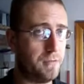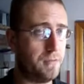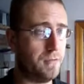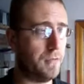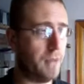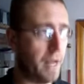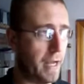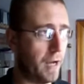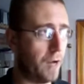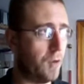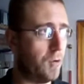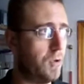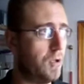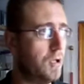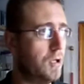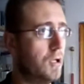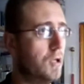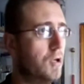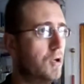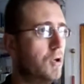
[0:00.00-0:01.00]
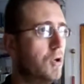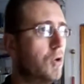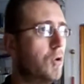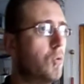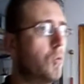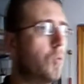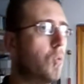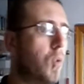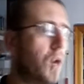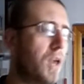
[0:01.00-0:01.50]
Now,
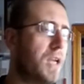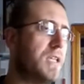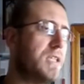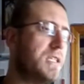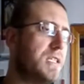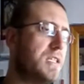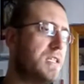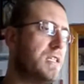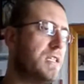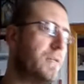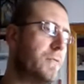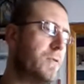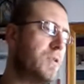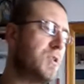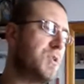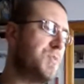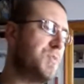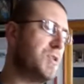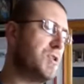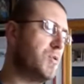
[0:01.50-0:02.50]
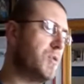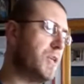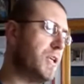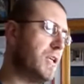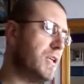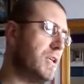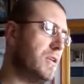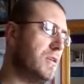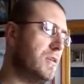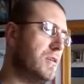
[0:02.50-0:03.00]
what is the difference
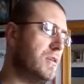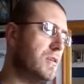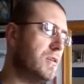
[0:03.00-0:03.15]
between